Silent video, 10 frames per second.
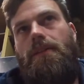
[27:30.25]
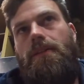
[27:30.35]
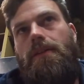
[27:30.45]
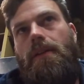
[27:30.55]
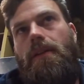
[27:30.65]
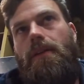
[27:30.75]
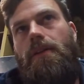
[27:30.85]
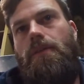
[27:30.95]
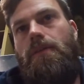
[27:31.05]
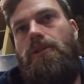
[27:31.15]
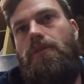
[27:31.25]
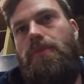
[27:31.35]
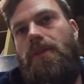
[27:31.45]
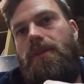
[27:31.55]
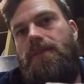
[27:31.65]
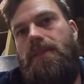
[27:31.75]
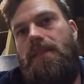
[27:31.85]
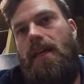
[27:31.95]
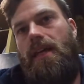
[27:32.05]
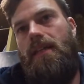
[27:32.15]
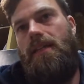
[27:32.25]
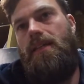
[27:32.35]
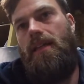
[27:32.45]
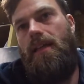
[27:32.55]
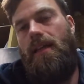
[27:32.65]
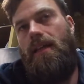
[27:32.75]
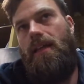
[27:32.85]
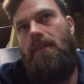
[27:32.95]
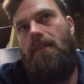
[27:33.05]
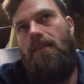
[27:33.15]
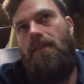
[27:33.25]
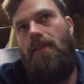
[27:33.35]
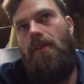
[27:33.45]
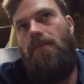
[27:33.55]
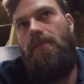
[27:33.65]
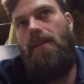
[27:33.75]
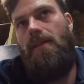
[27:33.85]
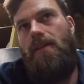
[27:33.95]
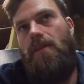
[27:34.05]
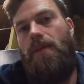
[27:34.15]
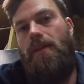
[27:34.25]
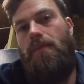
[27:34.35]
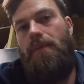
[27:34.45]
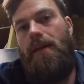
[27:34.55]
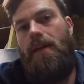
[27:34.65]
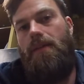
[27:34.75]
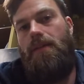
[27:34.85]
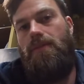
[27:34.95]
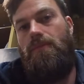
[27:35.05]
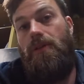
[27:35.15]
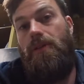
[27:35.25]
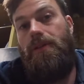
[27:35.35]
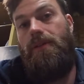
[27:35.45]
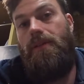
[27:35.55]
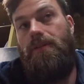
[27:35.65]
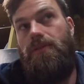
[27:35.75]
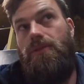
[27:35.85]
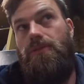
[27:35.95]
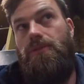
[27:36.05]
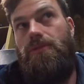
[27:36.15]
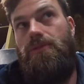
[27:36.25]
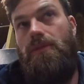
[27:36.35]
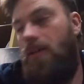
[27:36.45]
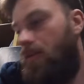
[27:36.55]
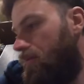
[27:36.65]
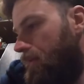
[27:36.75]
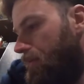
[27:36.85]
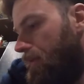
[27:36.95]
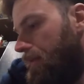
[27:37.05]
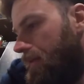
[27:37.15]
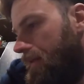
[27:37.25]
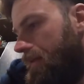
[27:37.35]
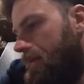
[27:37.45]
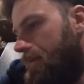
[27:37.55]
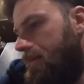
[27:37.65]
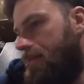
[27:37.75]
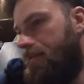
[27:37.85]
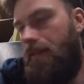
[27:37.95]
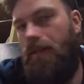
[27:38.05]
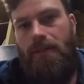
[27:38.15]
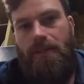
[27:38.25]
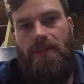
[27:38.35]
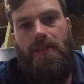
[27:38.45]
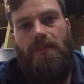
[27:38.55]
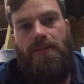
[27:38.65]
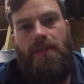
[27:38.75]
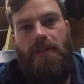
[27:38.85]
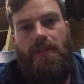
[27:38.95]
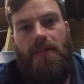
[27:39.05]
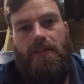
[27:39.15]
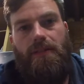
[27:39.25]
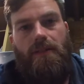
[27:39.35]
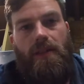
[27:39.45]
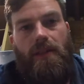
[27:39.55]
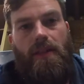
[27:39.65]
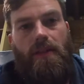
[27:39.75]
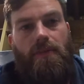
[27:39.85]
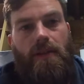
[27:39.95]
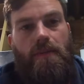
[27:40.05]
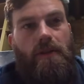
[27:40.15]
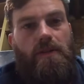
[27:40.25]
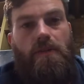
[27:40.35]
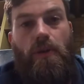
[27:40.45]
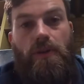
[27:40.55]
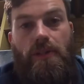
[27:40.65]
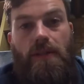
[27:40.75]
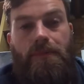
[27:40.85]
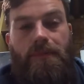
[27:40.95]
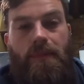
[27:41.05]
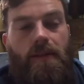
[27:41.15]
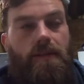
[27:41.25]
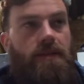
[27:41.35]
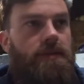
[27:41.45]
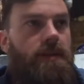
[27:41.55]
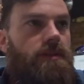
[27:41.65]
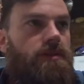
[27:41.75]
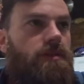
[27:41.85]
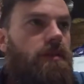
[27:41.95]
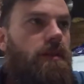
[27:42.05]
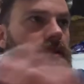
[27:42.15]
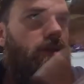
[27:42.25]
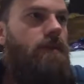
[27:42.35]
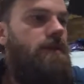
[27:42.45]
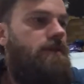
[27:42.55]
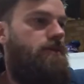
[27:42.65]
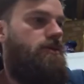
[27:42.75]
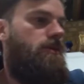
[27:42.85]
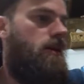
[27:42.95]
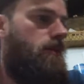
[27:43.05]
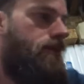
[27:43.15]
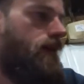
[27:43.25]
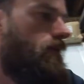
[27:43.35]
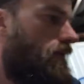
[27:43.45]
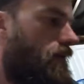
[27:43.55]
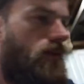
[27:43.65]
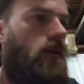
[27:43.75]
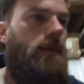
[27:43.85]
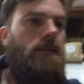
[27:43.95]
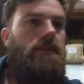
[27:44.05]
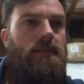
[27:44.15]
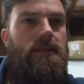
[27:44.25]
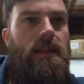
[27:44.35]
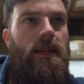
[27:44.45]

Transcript: So good progress for today, and hopefully I'll be back out here tomorrow to crack on a bit more. So I'm going to sign off for tonight. So thank you very much for watching. Don't forget to like, comment, subscribe. I've had quite a few comments